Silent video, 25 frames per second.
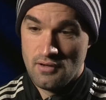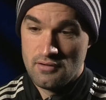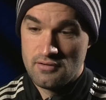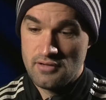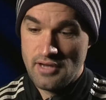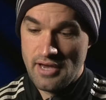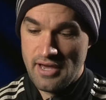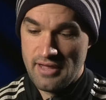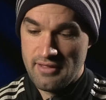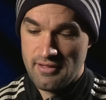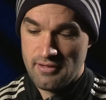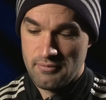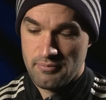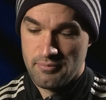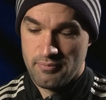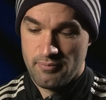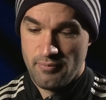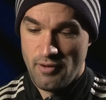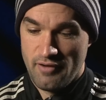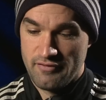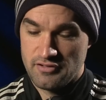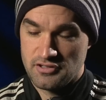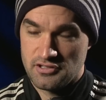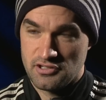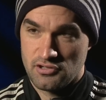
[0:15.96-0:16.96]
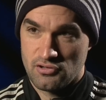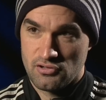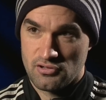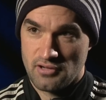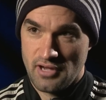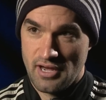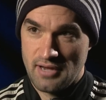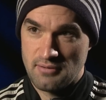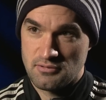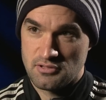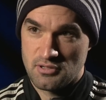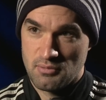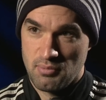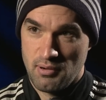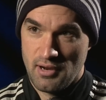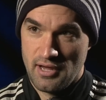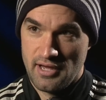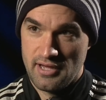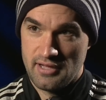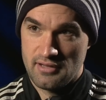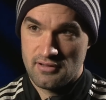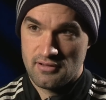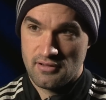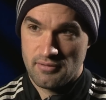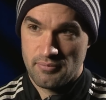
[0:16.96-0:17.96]
Yeah, they're obviously good games to
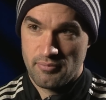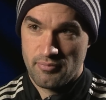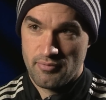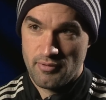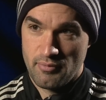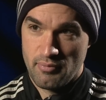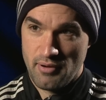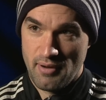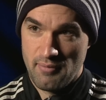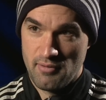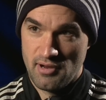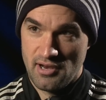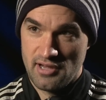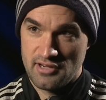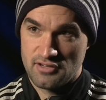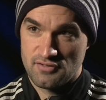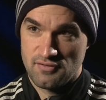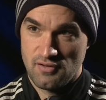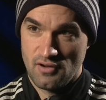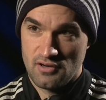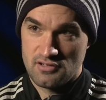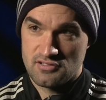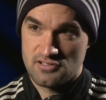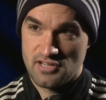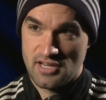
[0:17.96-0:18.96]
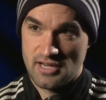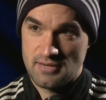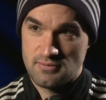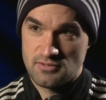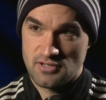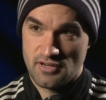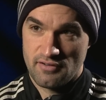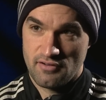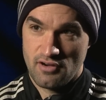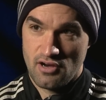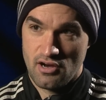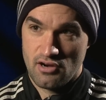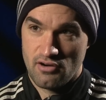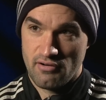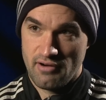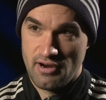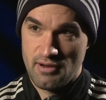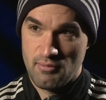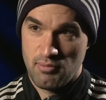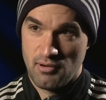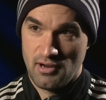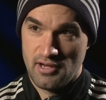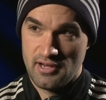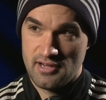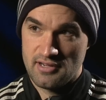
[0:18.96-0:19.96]
play in. The Premier League's full of teams that have got
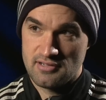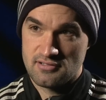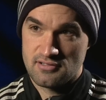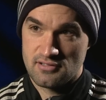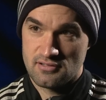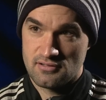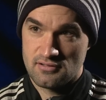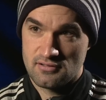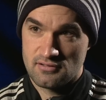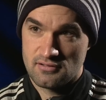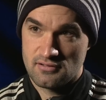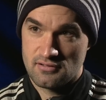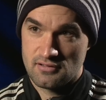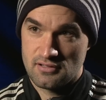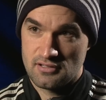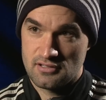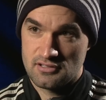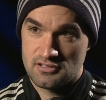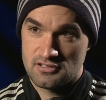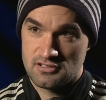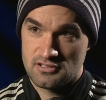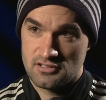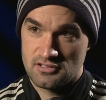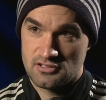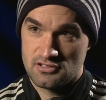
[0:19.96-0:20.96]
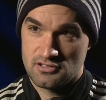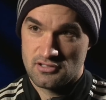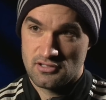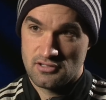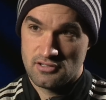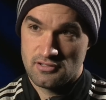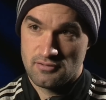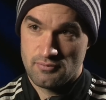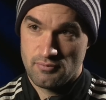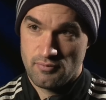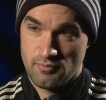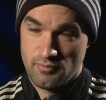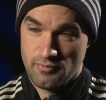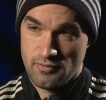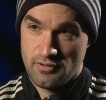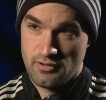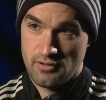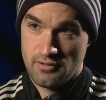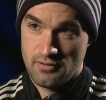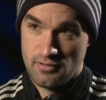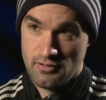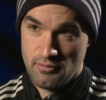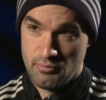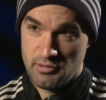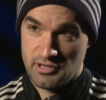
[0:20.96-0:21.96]
great players, and it's just the
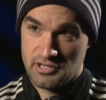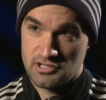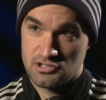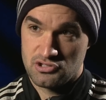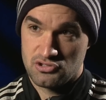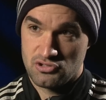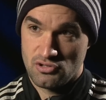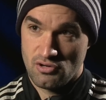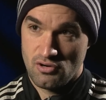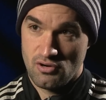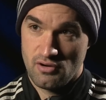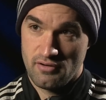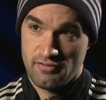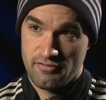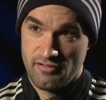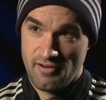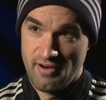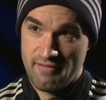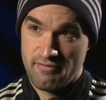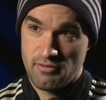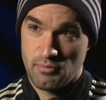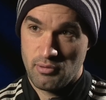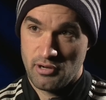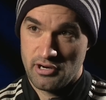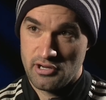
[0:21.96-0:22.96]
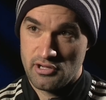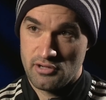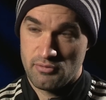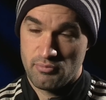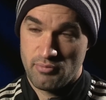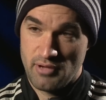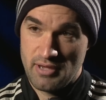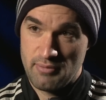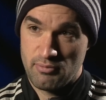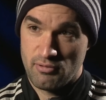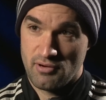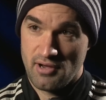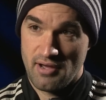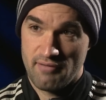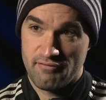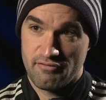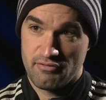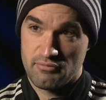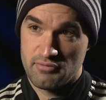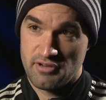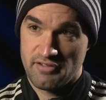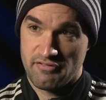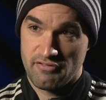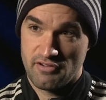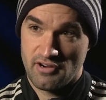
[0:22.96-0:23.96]
biggest draw for everybody. People come
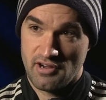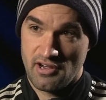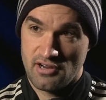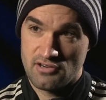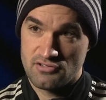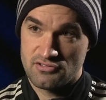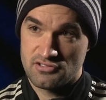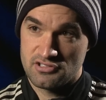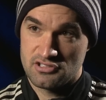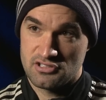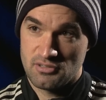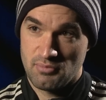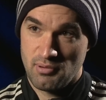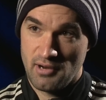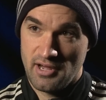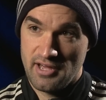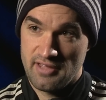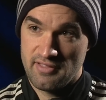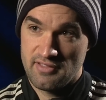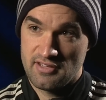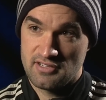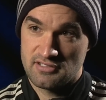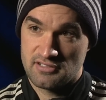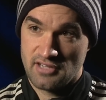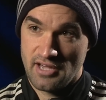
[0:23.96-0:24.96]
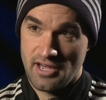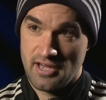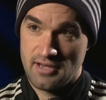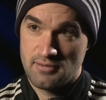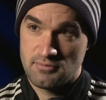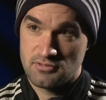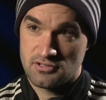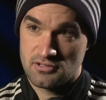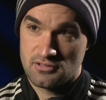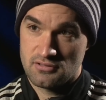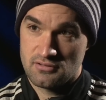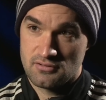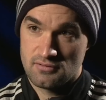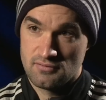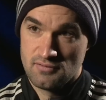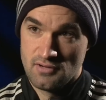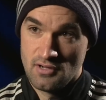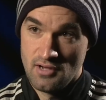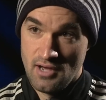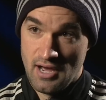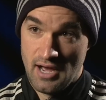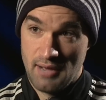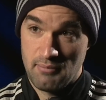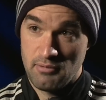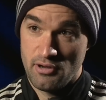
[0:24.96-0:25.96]
from different countries to play in these games, and
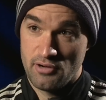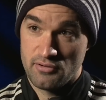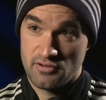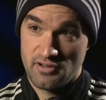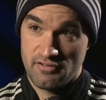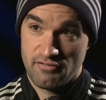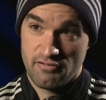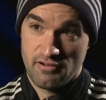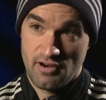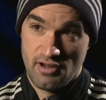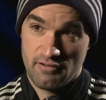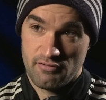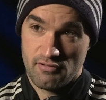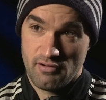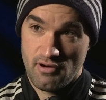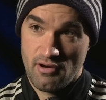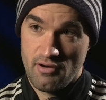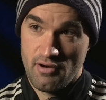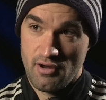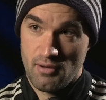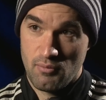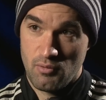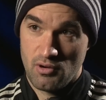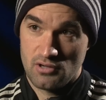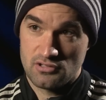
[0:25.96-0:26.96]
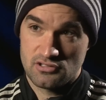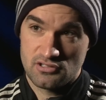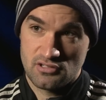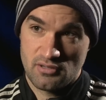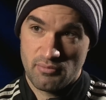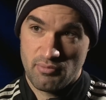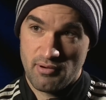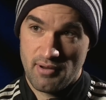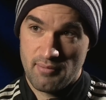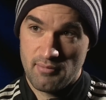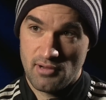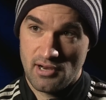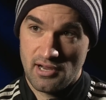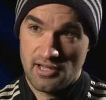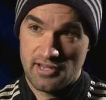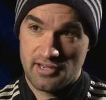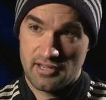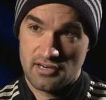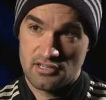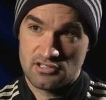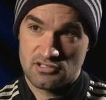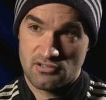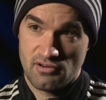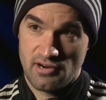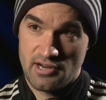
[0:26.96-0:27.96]
I'm no different. I've grown up watching the Premier League,
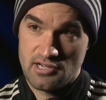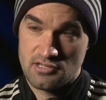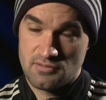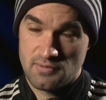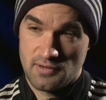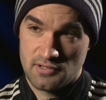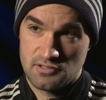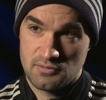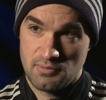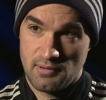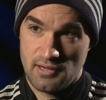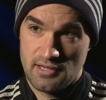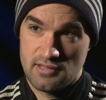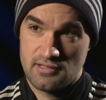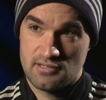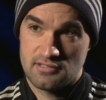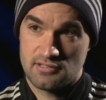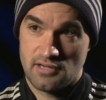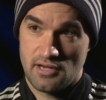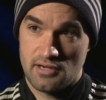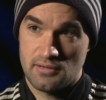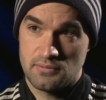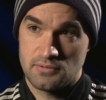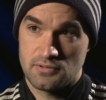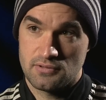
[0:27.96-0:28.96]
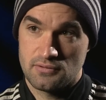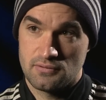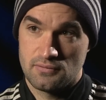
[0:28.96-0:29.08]
and it's great to be able to play in these games.